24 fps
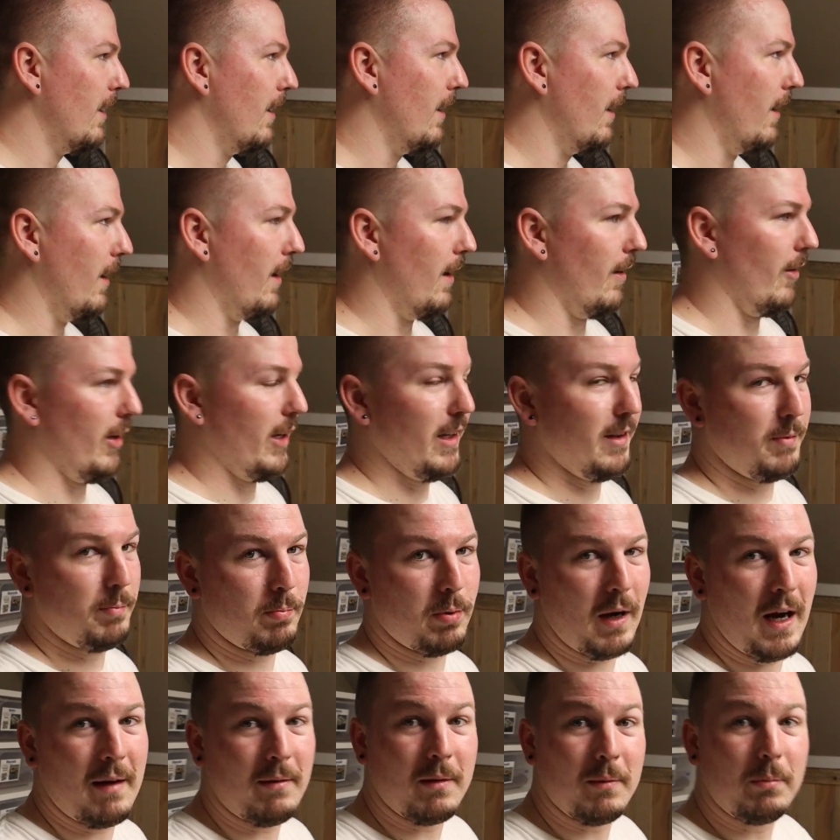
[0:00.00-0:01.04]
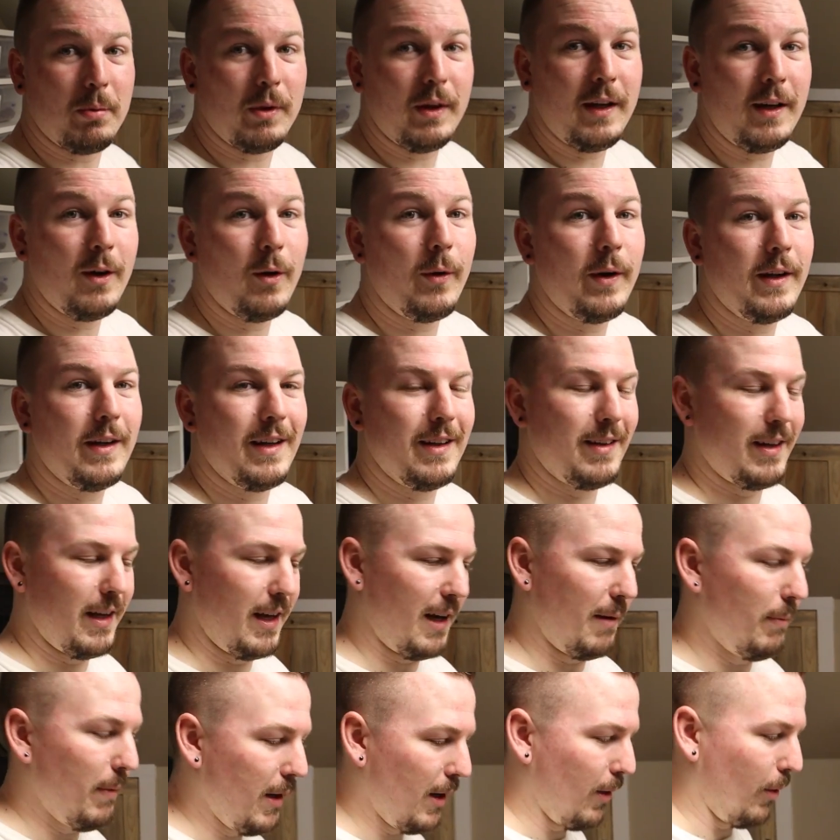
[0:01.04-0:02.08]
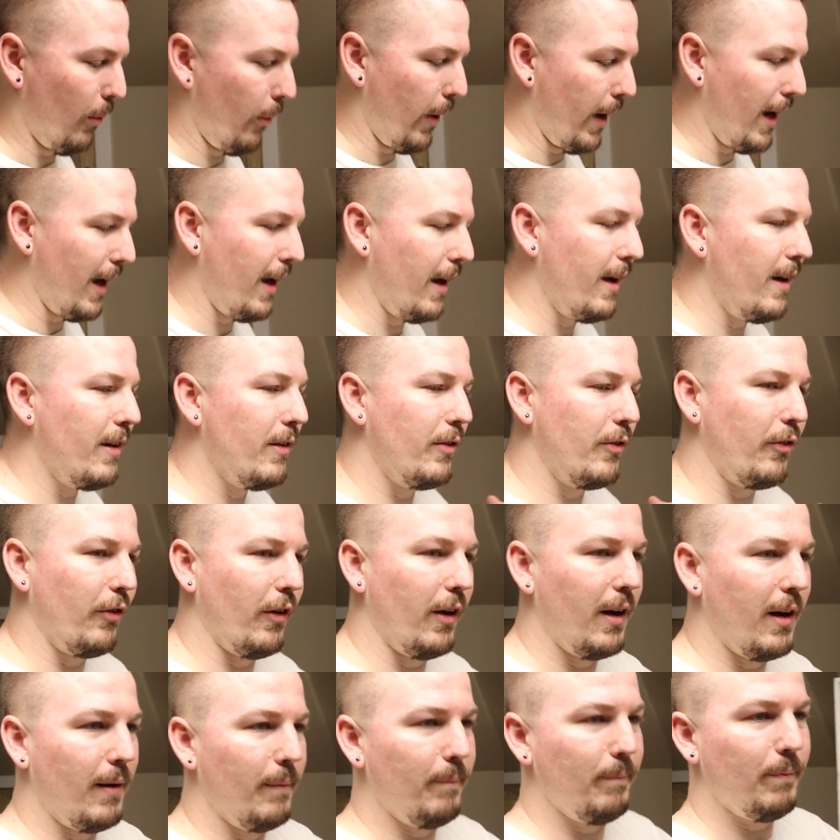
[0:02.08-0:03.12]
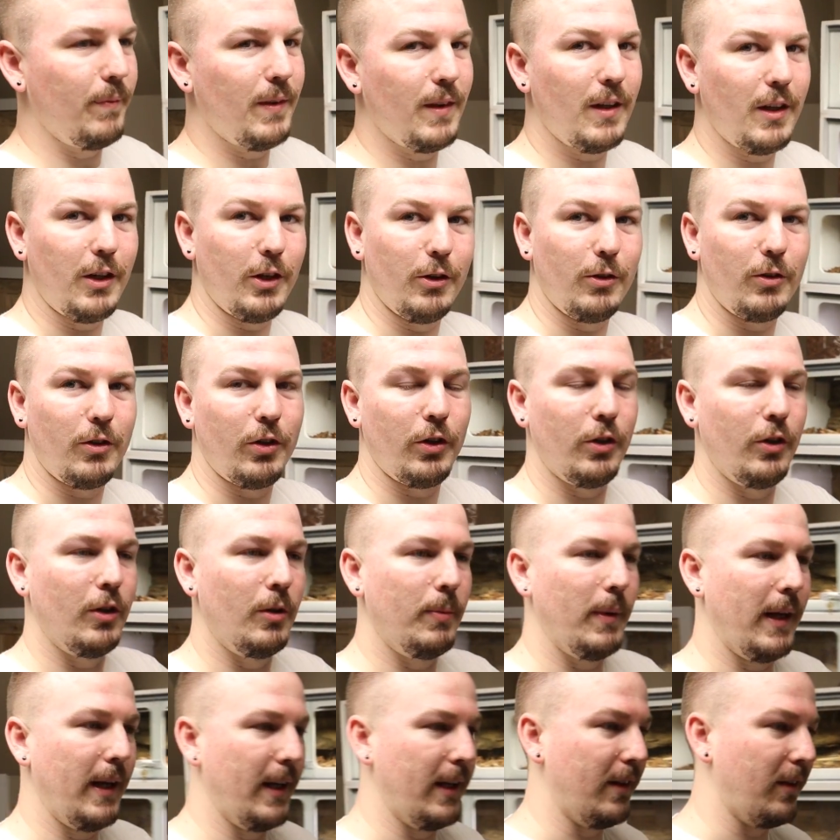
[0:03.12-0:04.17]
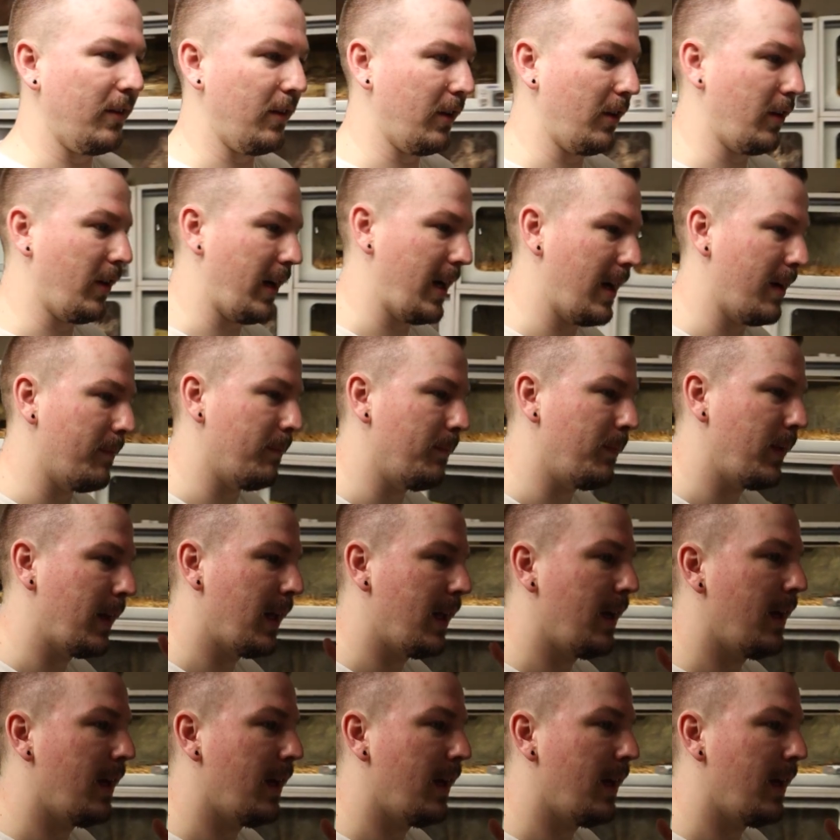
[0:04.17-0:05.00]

Uh, it's probably going to take me away from YouTube and Instagram